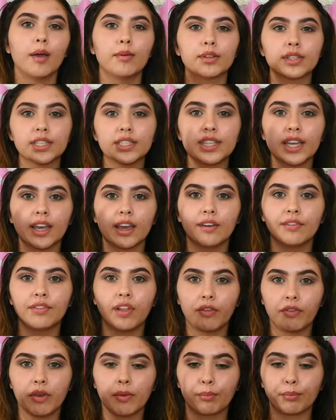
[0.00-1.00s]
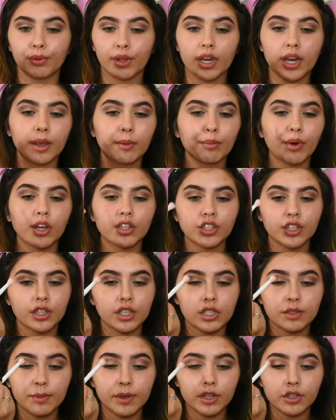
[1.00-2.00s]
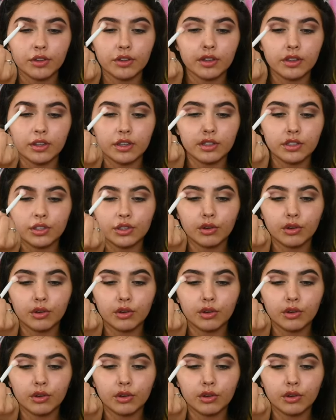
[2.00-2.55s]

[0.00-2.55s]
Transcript: I'm just going to take a fluffy blending brush and just make sure that these